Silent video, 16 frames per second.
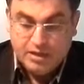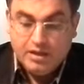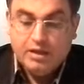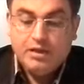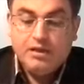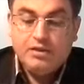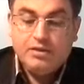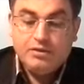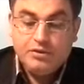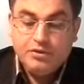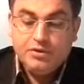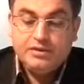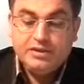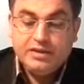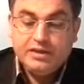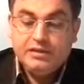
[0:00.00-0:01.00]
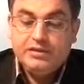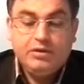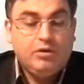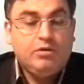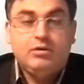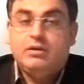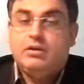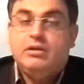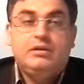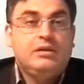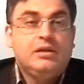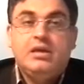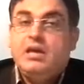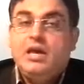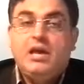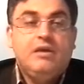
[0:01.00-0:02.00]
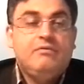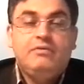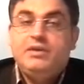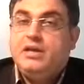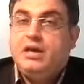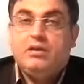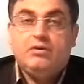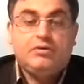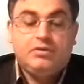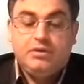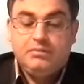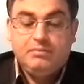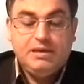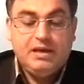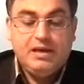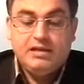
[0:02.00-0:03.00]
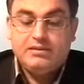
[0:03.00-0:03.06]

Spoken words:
Theoretically, every algorithm